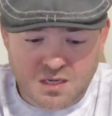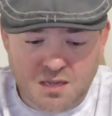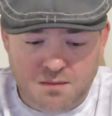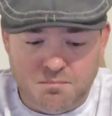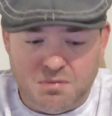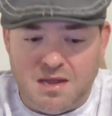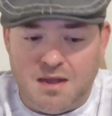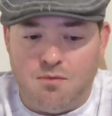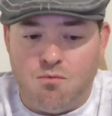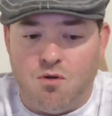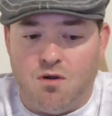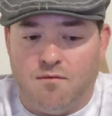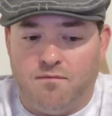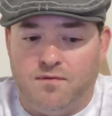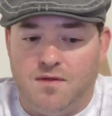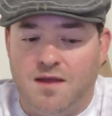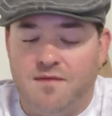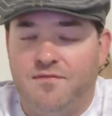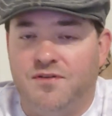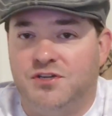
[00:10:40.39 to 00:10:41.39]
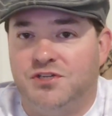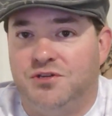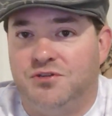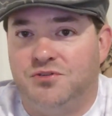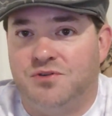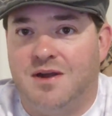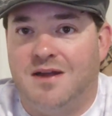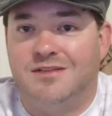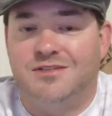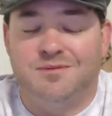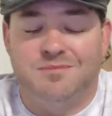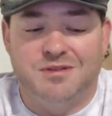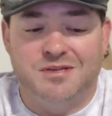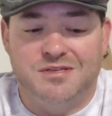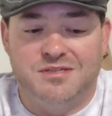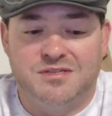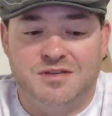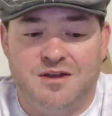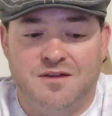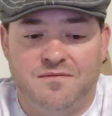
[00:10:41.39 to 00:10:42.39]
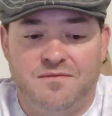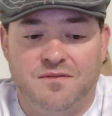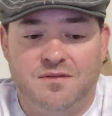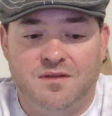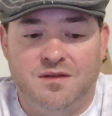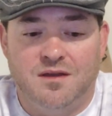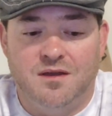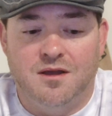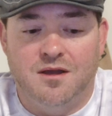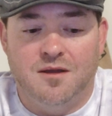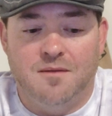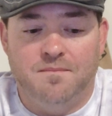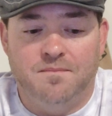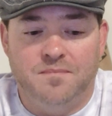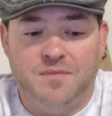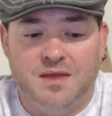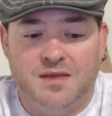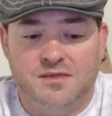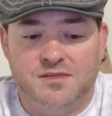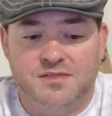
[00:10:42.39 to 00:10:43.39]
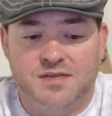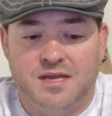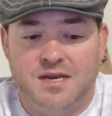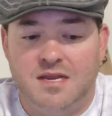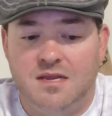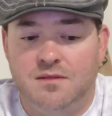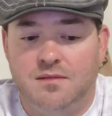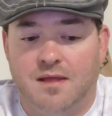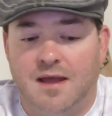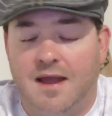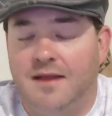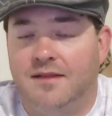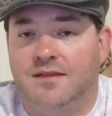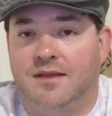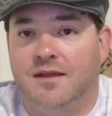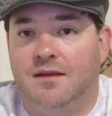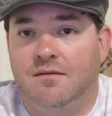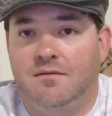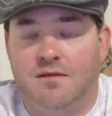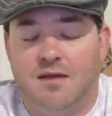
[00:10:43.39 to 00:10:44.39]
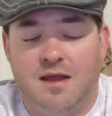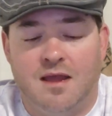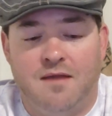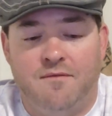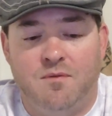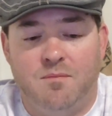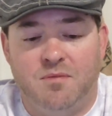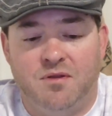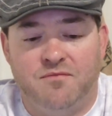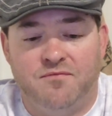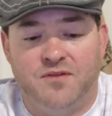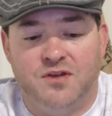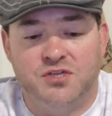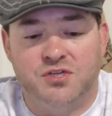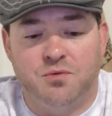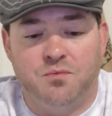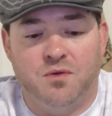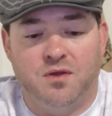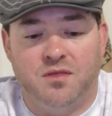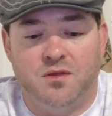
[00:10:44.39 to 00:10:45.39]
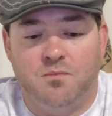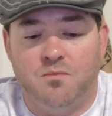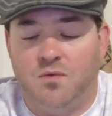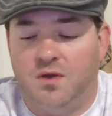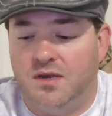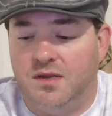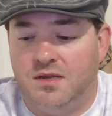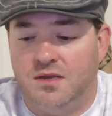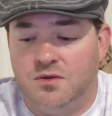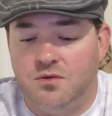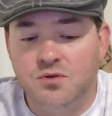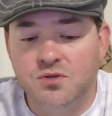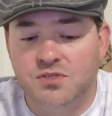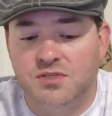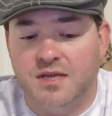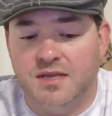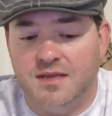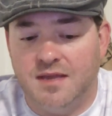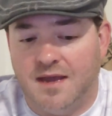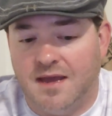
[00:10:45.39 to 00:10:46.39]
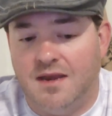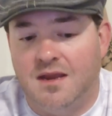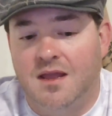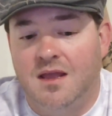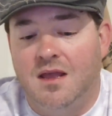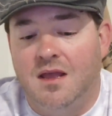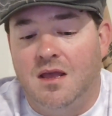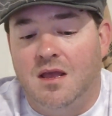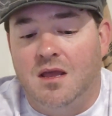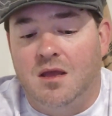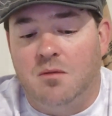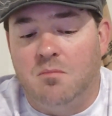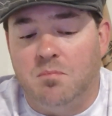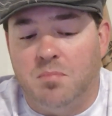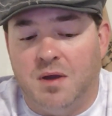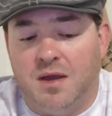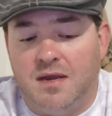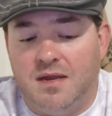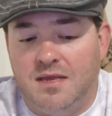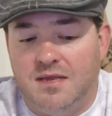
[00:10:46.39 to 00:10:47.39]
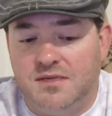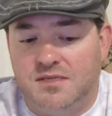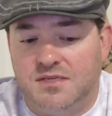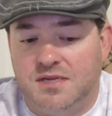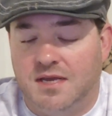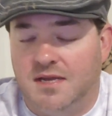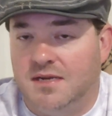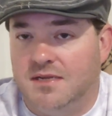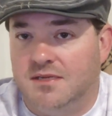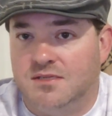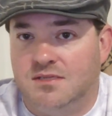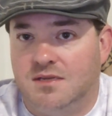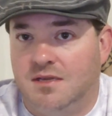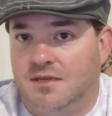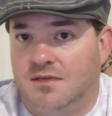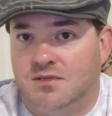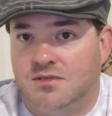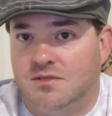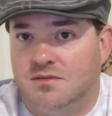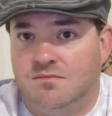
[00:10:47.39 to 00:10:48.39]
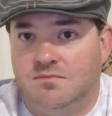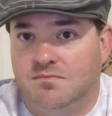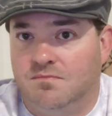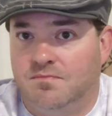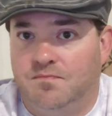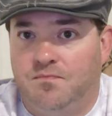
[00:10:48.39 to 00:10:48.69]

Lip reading: and Blackwater Fly Fishing tried some of this stuff and said he liked it. I haven't been fishing with him when he used it yet, but he said it's